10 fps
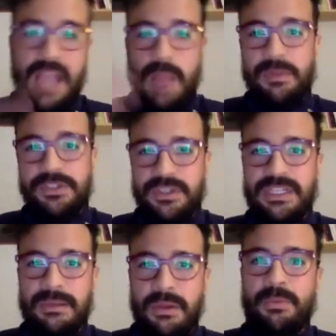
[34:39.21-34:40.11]
I was
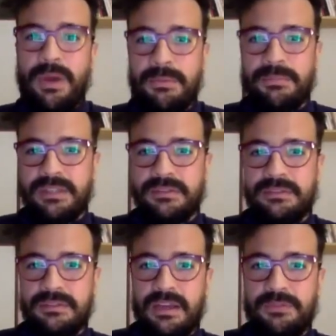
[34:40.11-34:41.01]
talking about
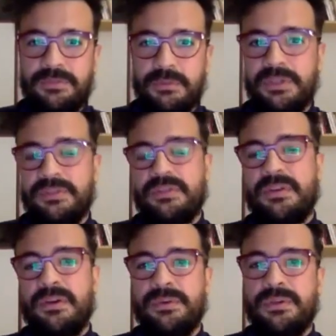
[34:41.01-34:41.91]
Rembrandt a few minutes
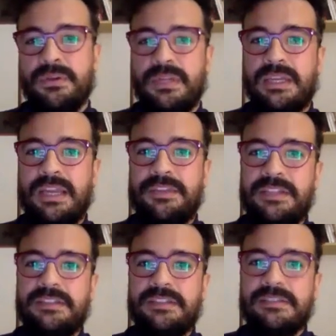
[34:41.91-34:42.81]
ago. You know, like I
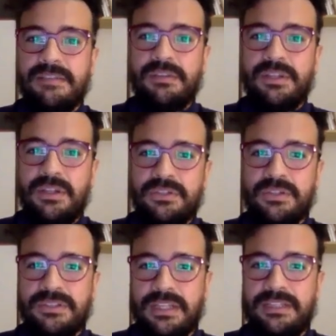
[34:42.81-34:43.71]
think the Chavo del
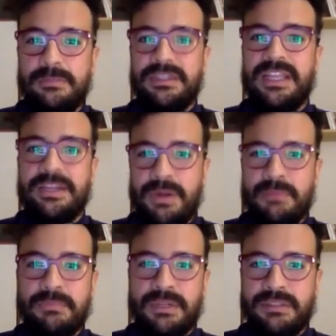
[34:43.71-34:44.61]
Ocho is a little bit like
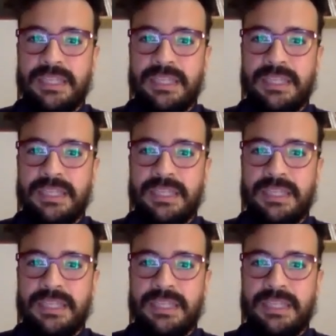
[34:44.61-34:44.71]
Rembrandt.